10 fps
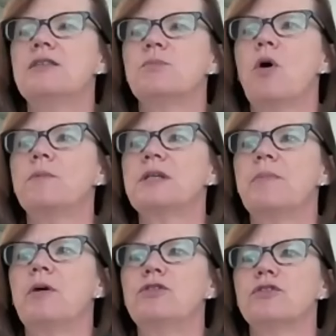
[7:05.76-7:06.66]
it's popped
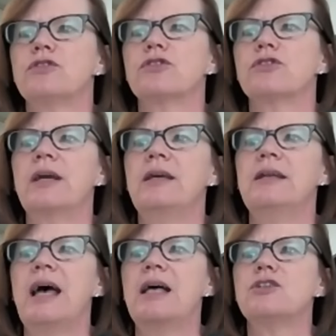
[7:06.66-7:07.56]
up on your
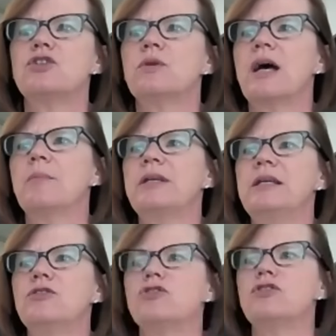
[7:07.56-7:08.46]
screen. Has your
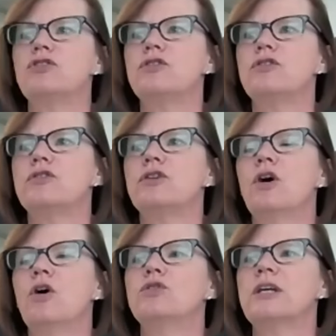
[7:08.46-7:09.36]
company introduced,
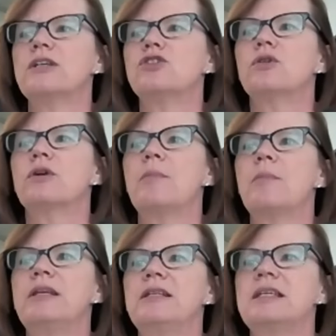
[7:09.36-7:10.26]
or does your
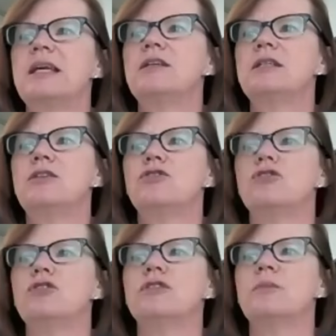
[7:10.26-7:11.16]
company intend to
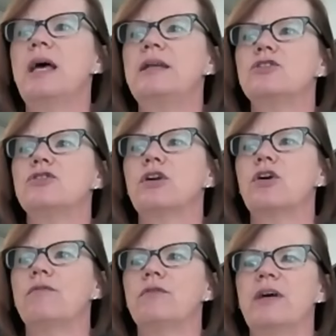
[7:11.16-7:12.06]
introduce a mandatory
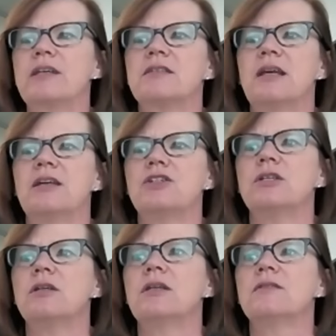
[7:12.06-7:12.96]
COVID
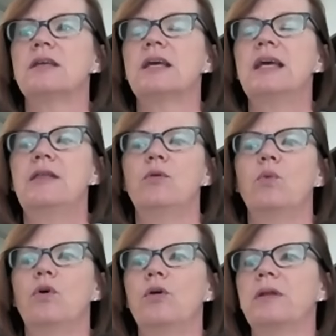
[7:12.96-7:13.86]
vaccinations in the
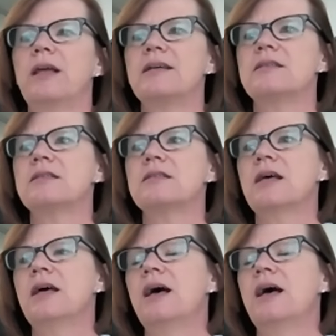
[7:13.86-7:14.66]
workplace?